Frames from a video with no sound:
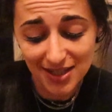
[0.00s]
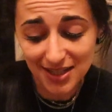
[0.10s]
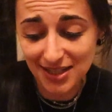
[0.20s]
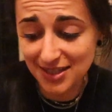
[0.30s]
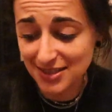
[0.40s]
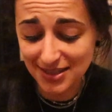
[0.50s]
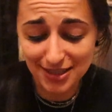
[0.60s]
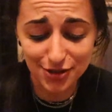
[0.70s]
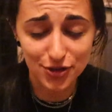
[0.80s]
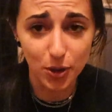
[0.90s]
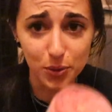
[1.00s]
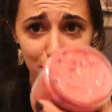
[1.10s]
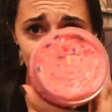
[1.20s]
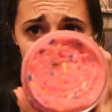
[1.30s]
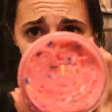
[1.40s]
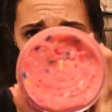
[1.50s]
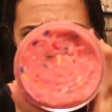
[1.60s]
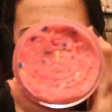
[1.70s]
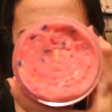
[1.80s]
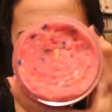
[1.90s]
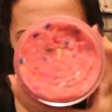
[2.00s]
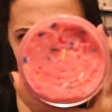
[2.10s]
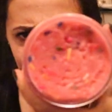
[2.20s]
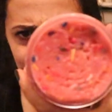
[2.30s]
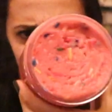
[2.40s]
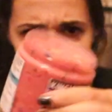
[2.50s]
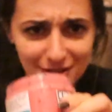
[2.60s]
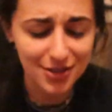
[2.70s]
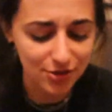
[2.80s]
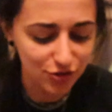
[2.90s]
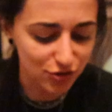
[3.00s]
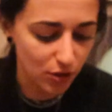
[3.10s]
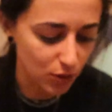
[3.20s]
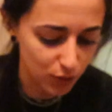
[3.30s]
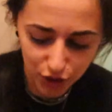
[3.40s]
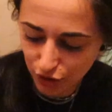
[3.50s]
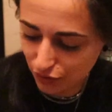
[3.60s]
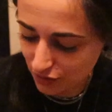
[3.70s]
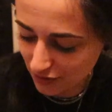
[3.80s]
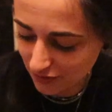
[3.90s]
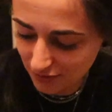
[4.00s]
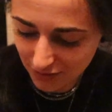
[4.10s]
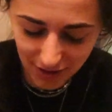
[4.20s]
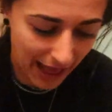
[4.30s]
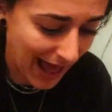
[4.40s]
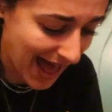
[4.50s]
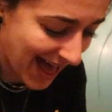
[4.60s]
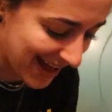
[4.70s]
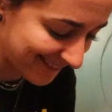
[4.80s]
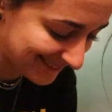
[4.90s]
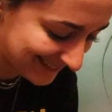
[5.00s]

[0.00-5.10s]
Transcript: it is. It is so cute. Oh my gosh. So cute. Ah!